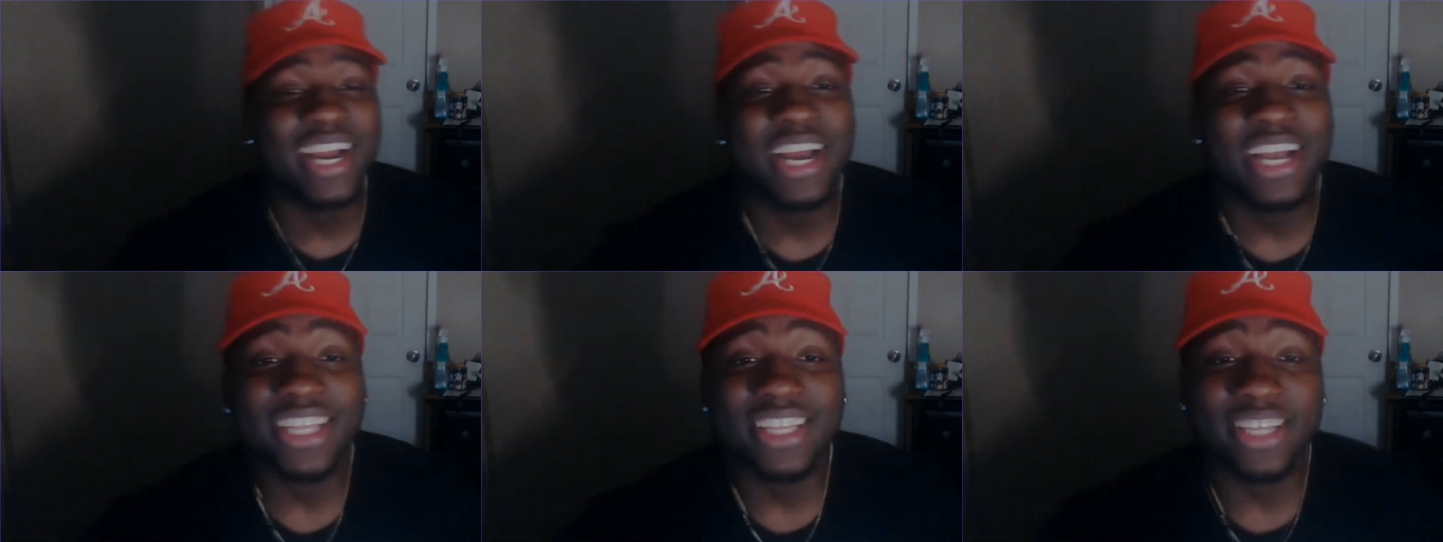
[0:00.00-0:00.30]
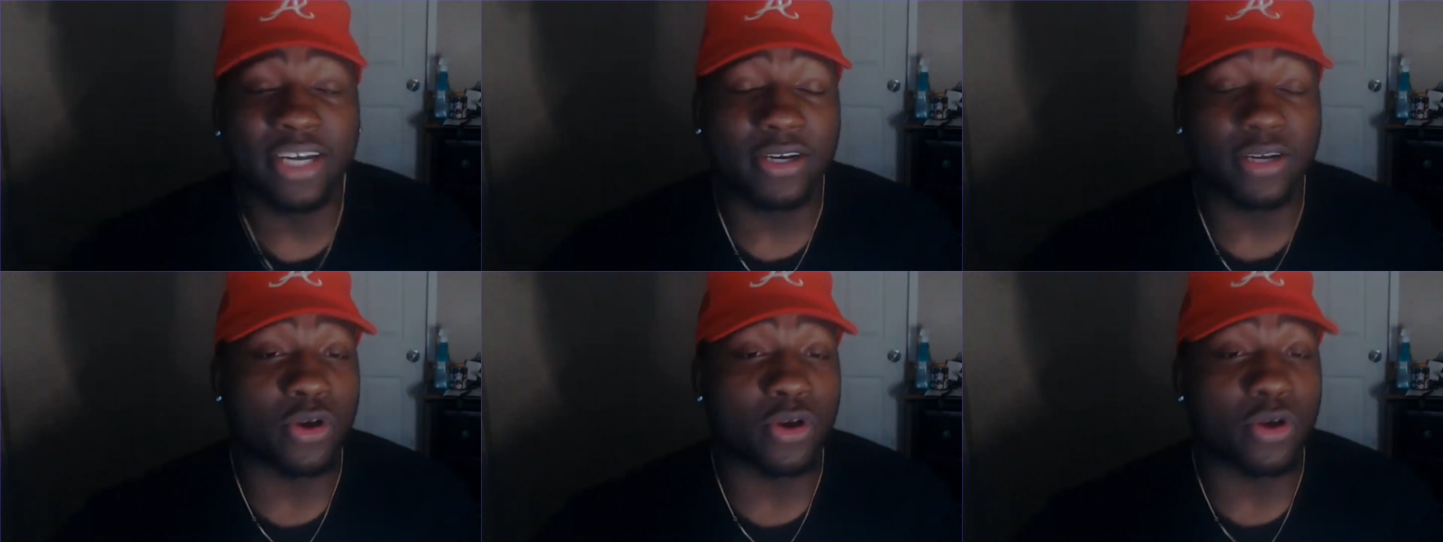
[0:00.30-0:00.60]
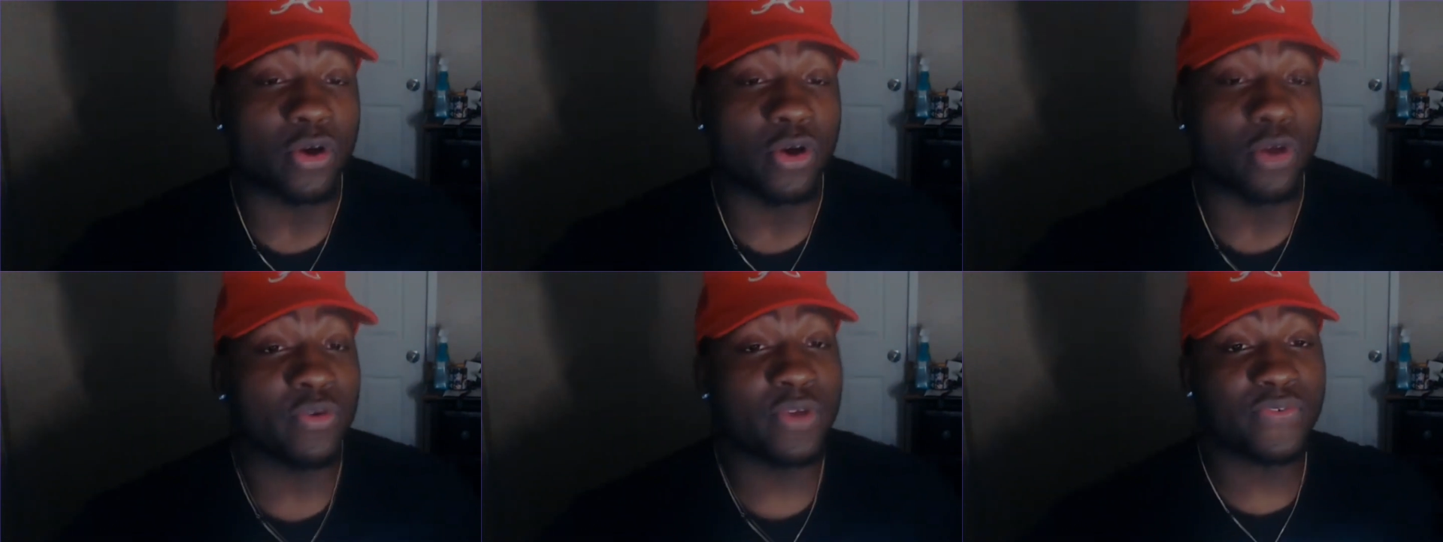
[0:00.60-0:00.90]
Look,
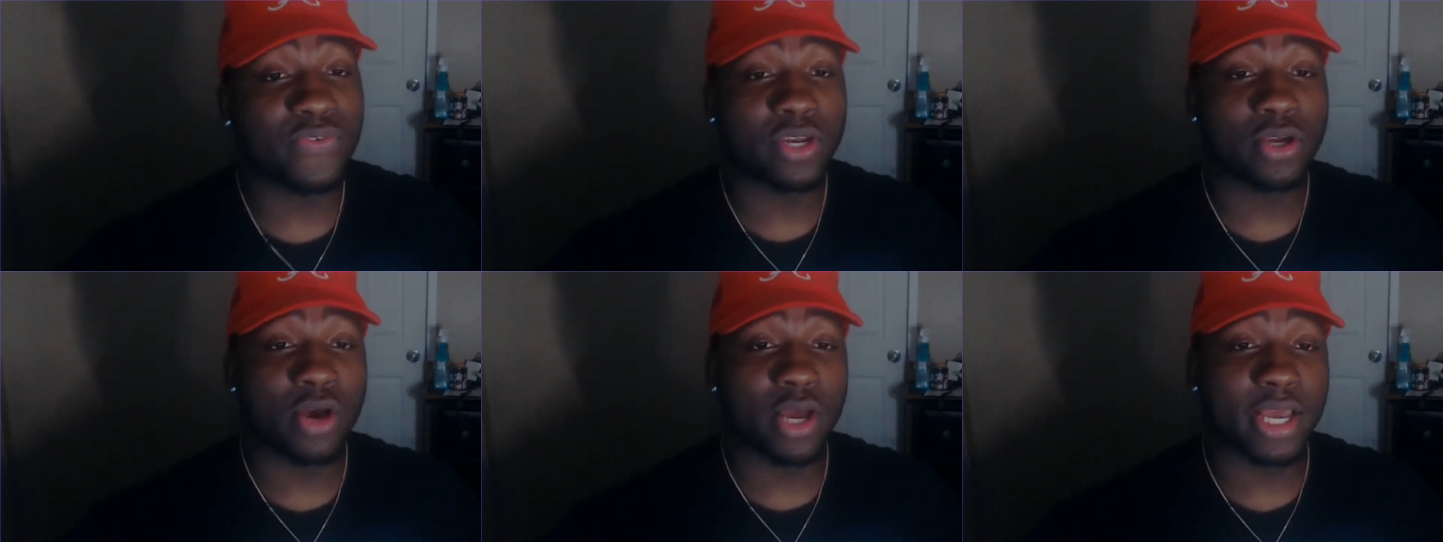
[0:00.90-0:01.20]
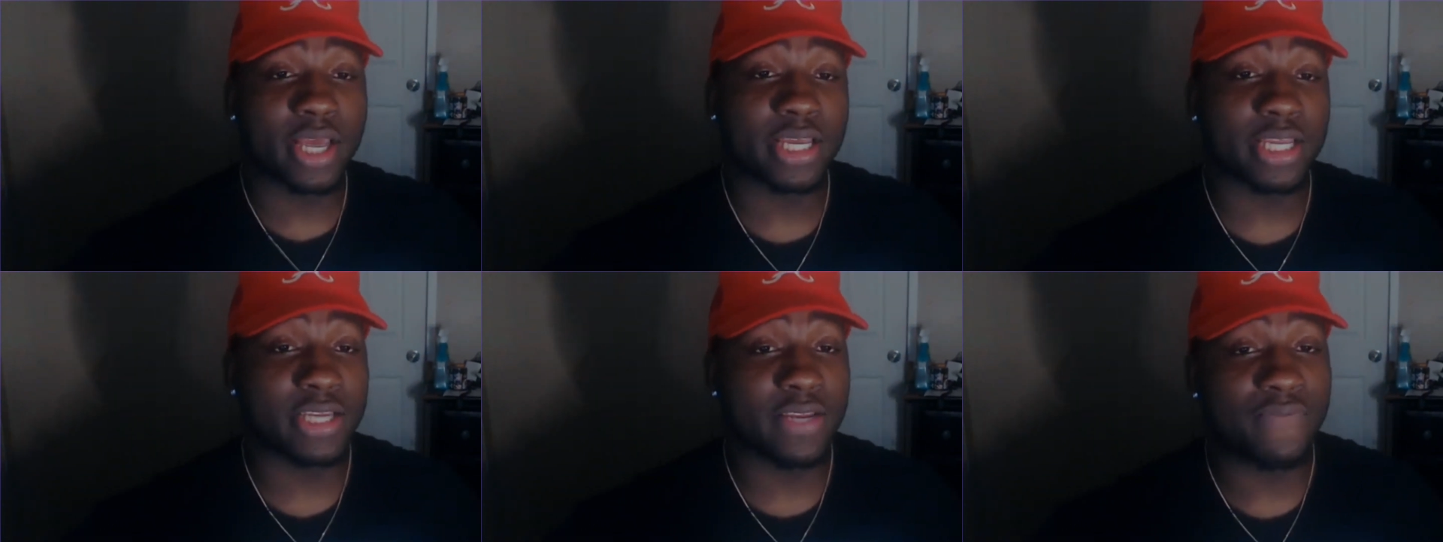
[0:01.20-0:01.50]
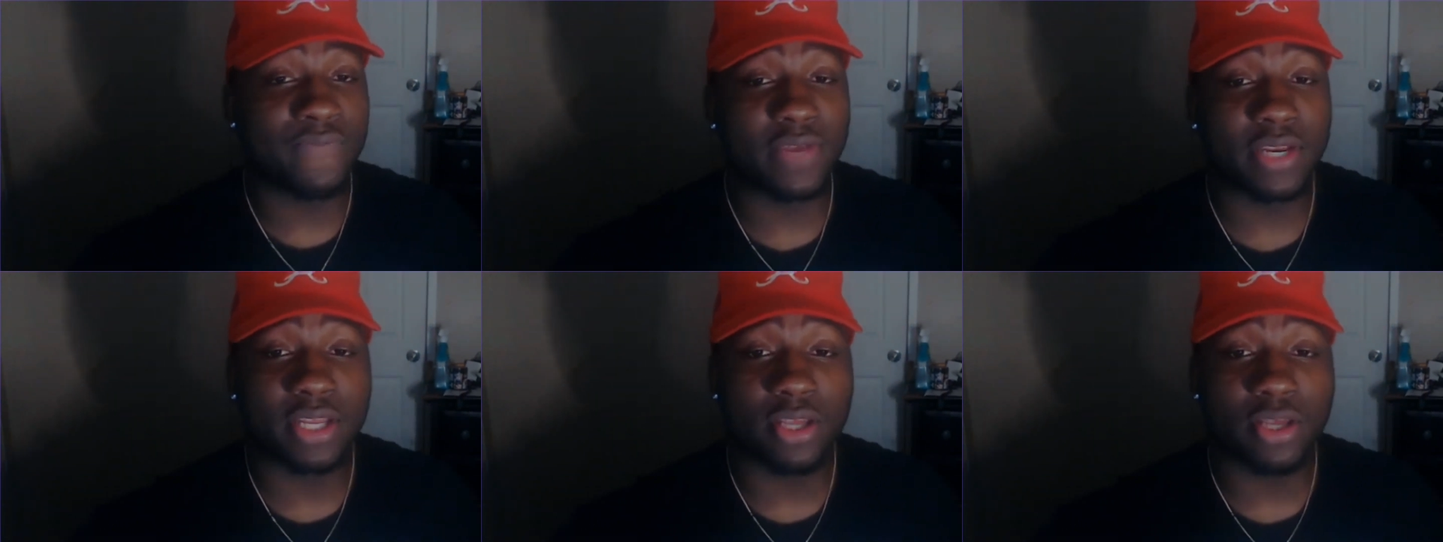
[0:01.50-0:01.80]
we finna go ahead and get the
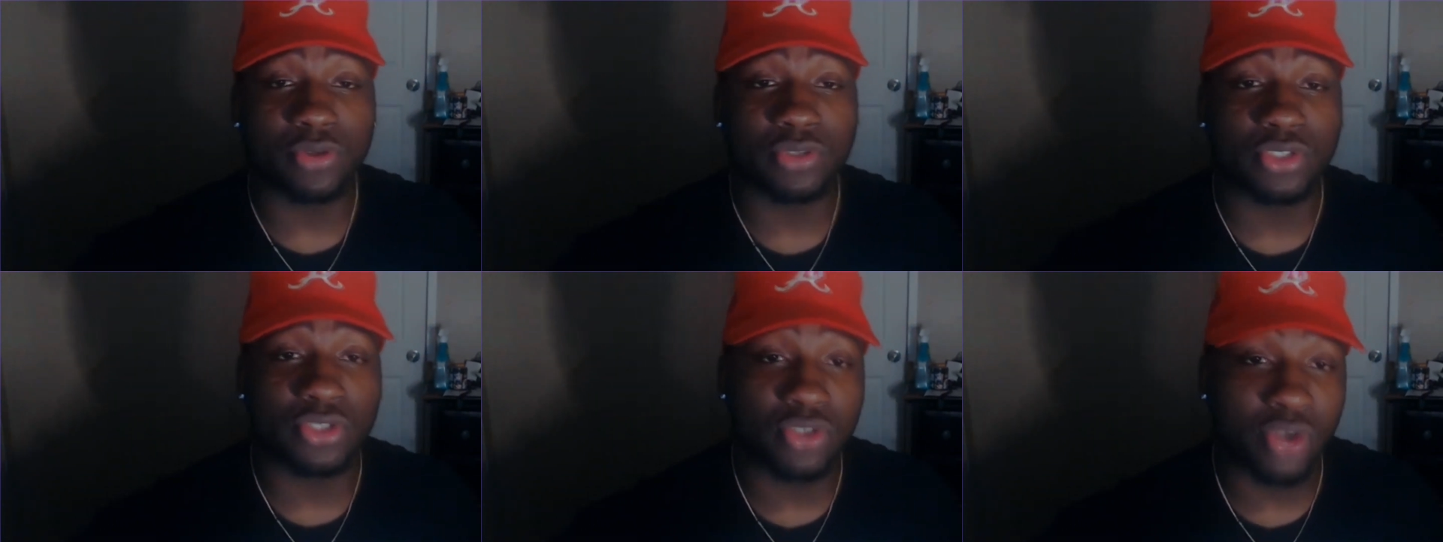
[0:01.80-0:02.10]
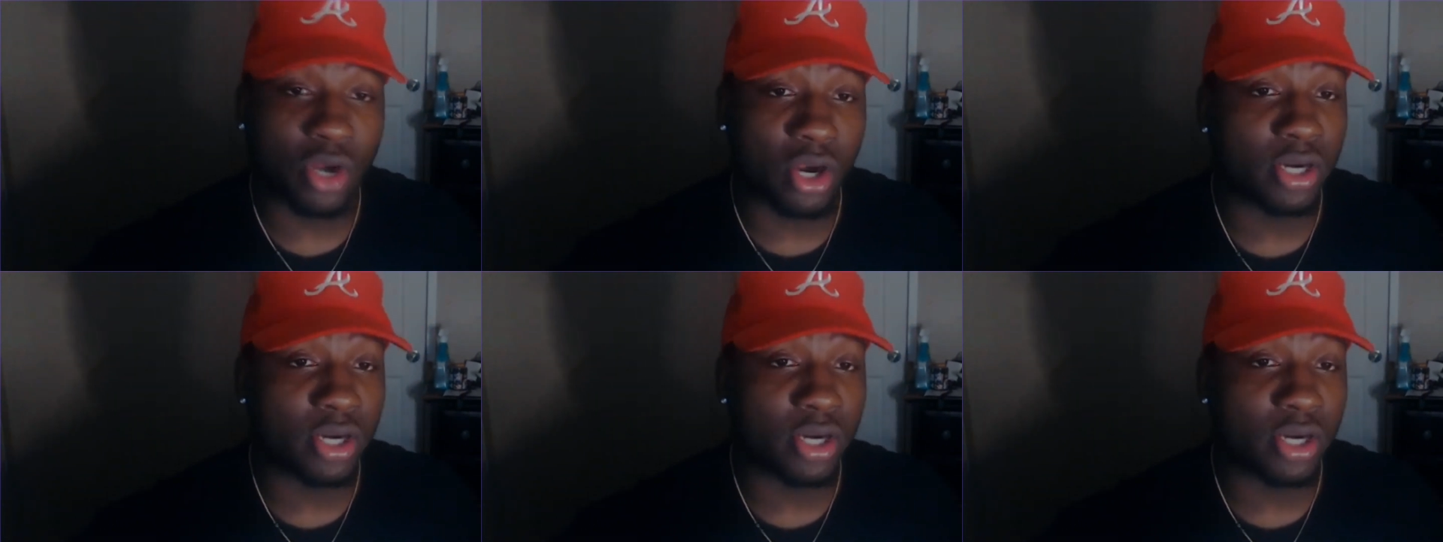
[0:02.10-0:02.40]
video started.